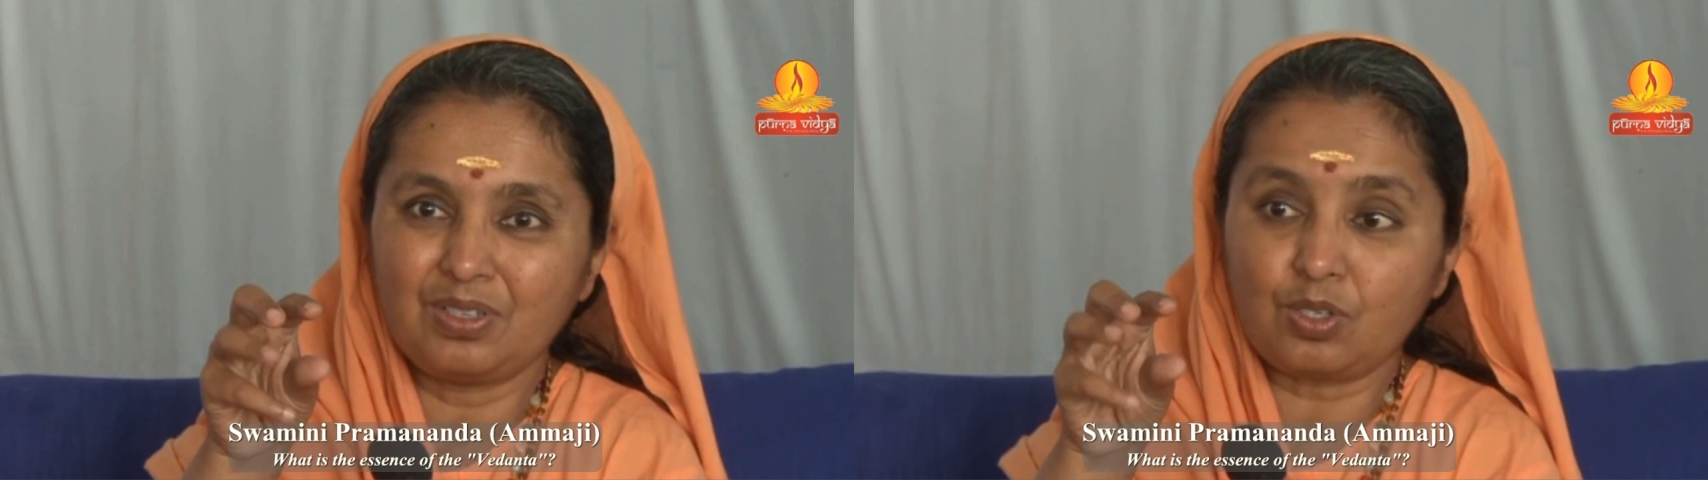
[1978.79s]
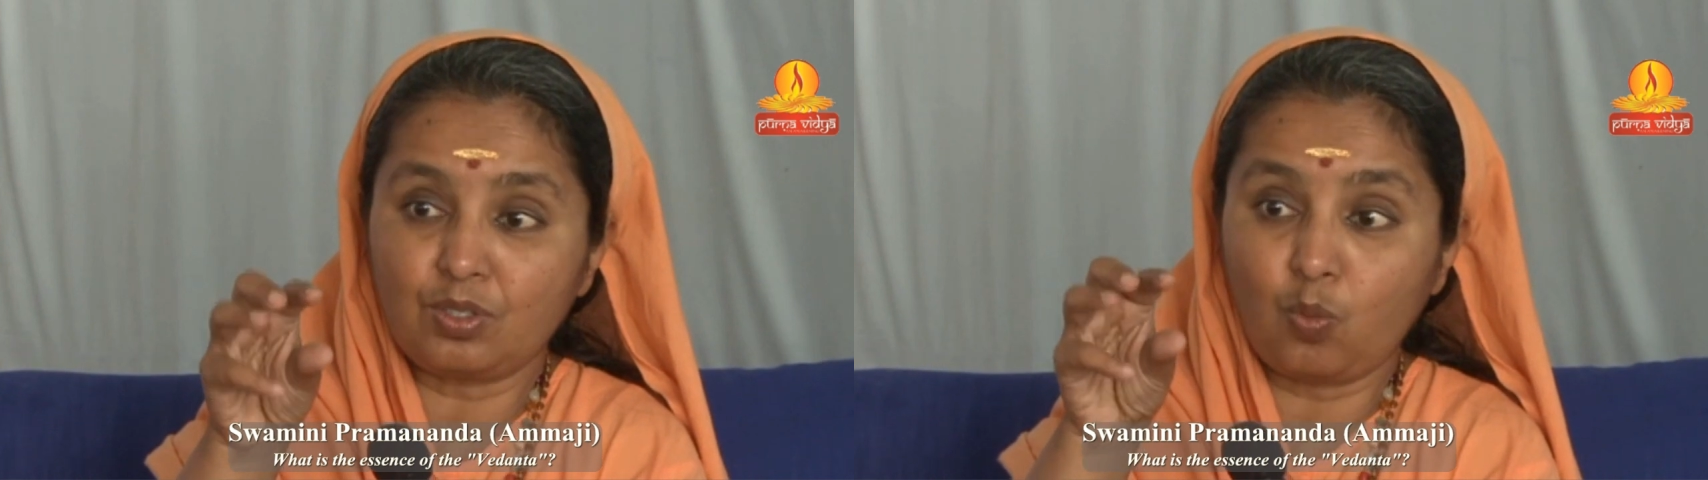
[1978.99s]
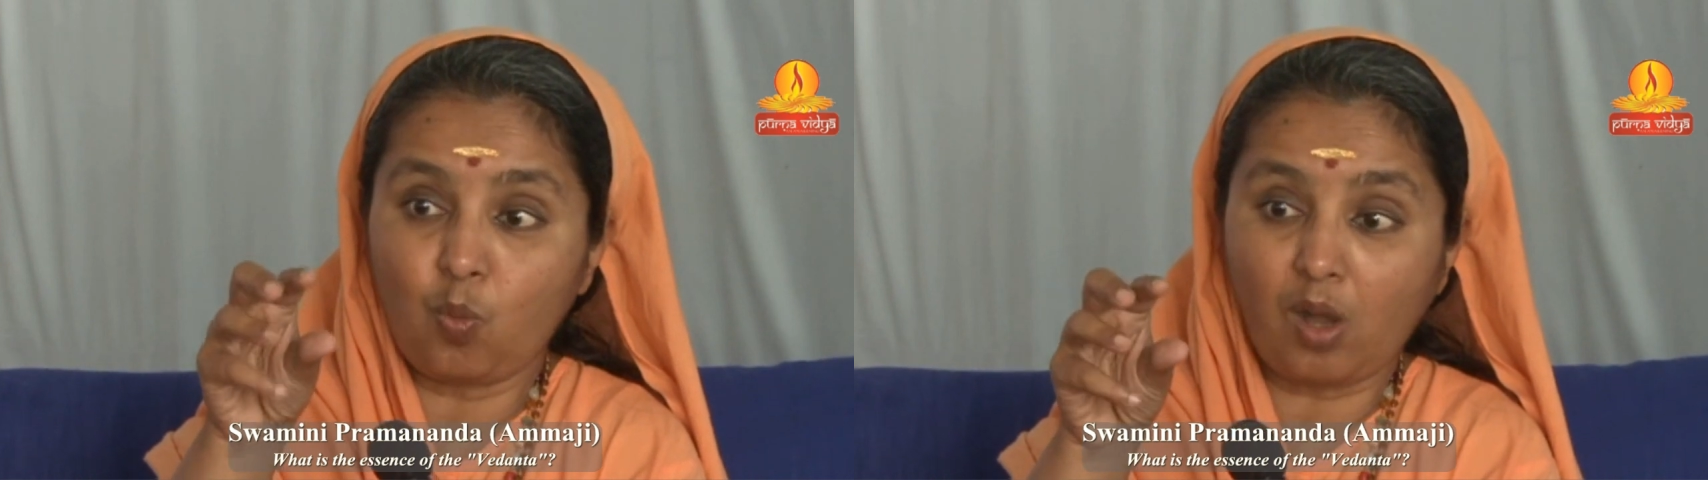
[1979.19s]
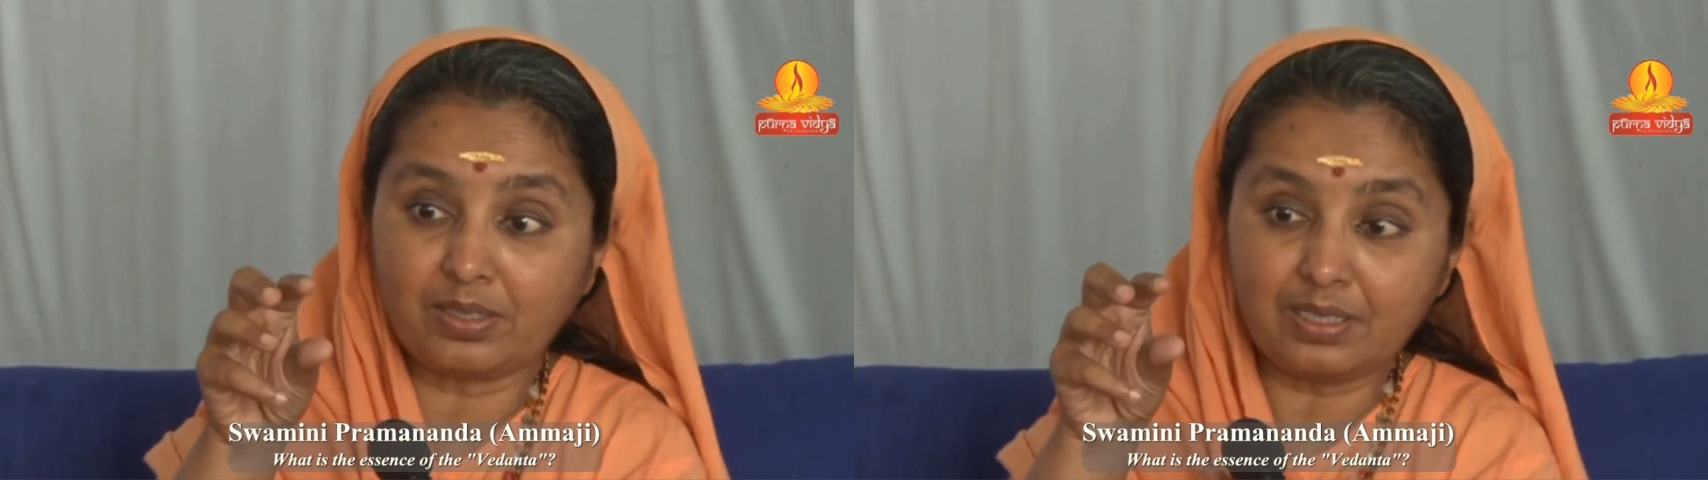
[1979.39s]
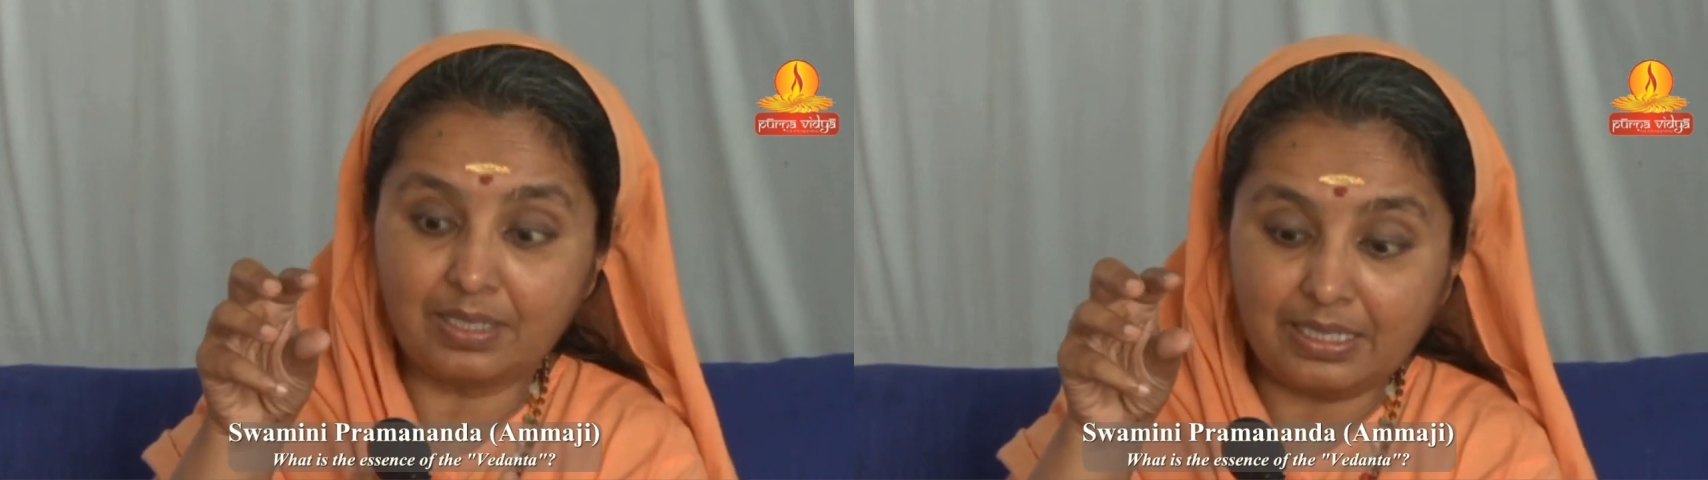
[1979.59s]
So the
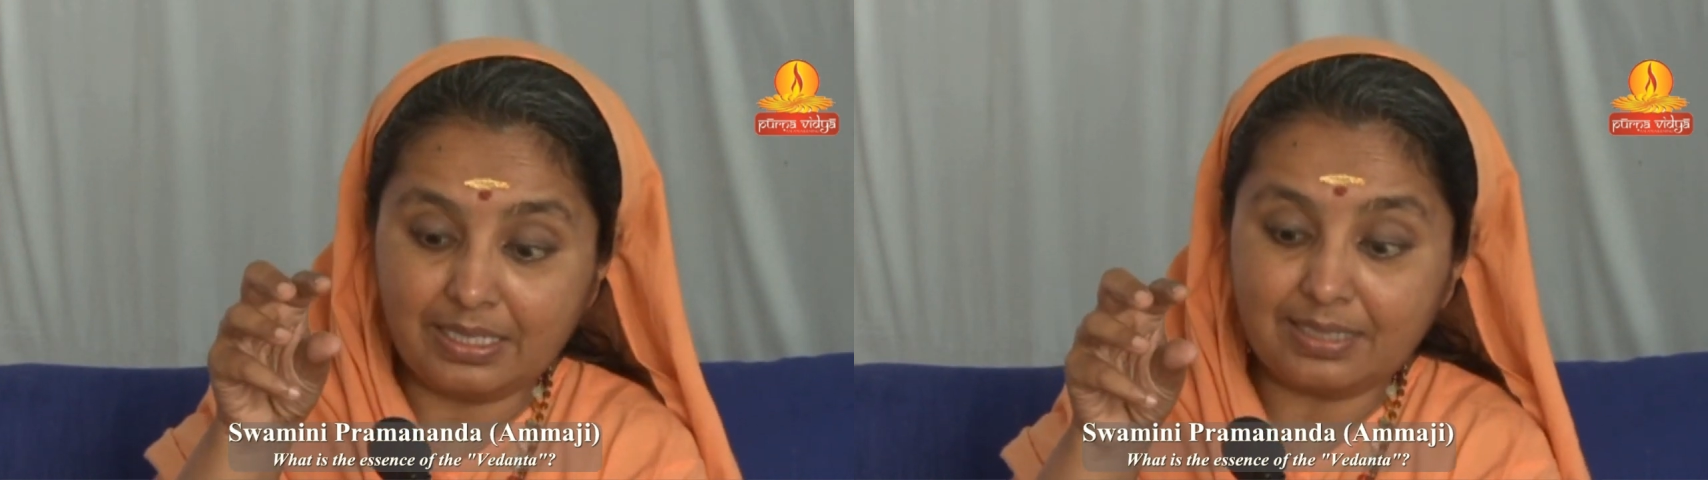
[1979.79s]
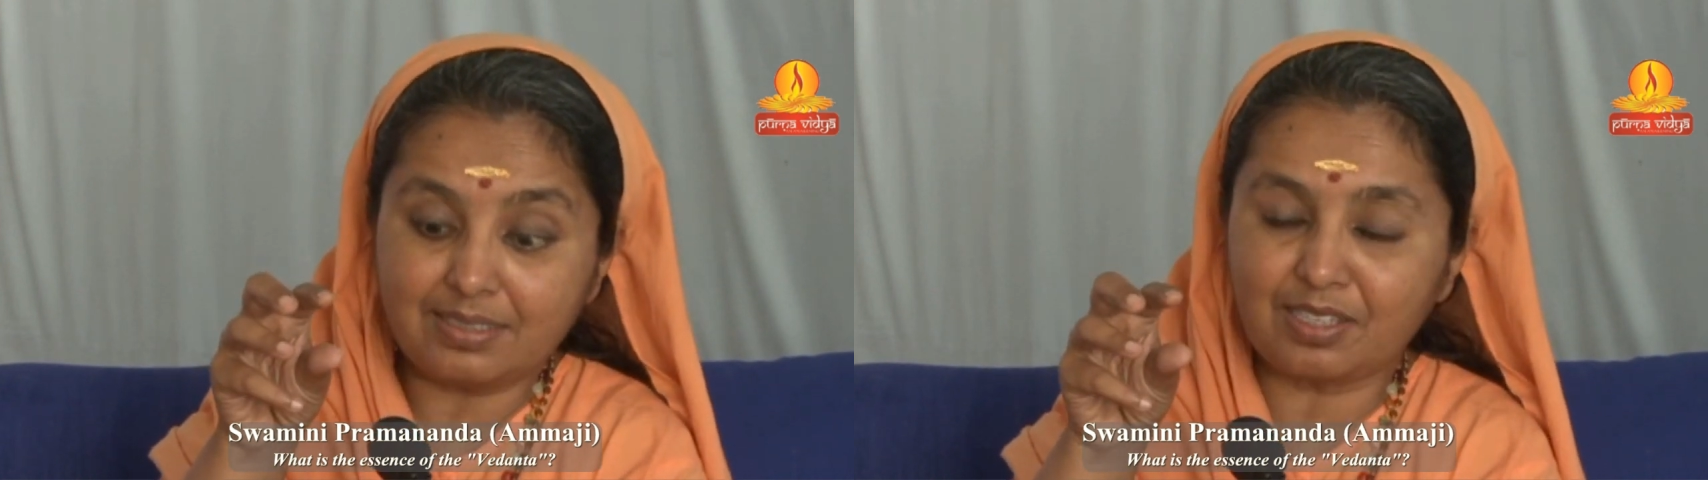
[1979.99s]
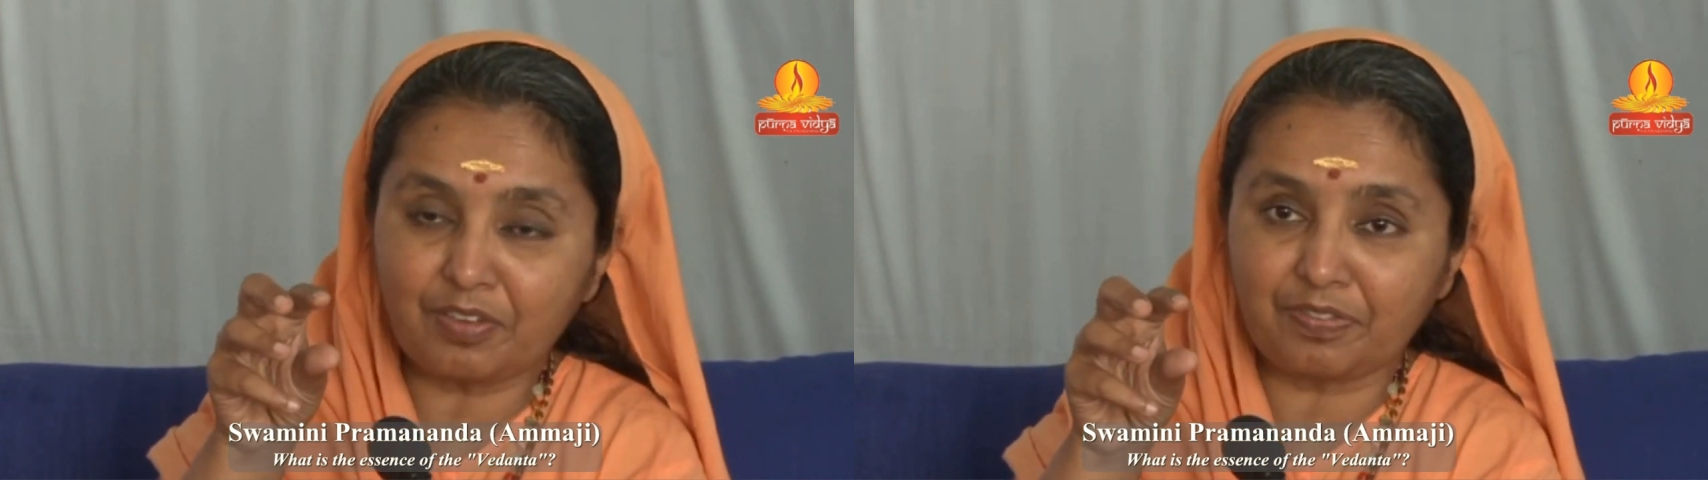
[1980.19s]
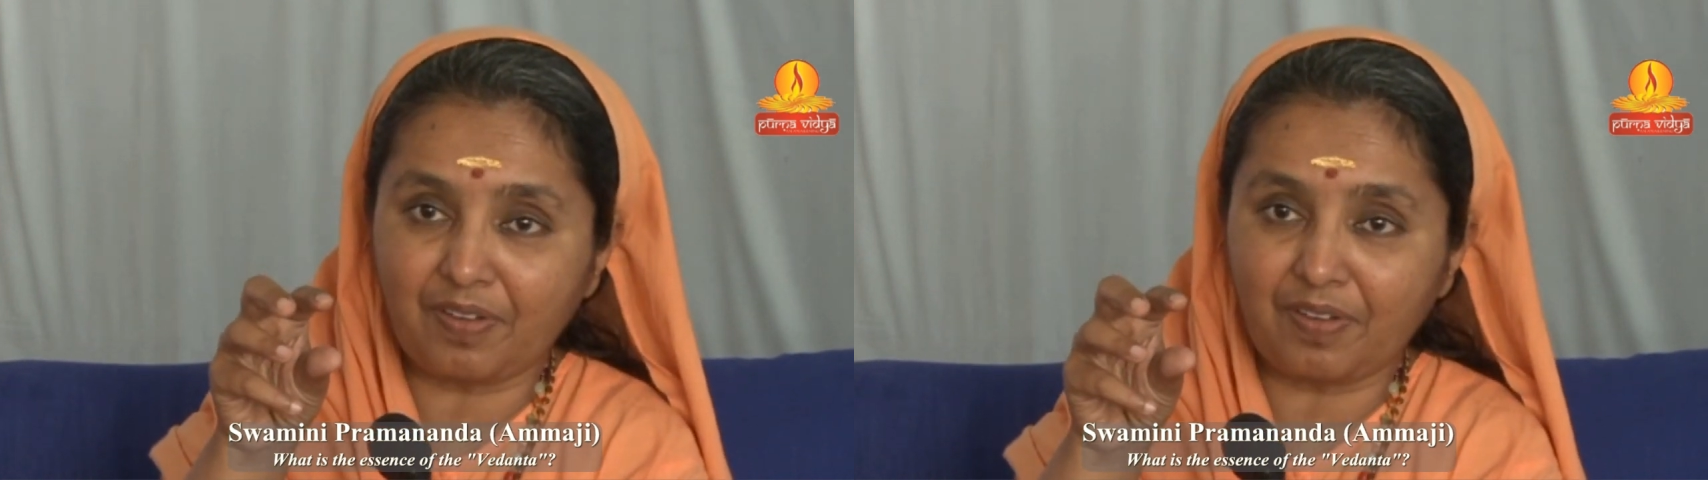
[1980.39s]
water needs the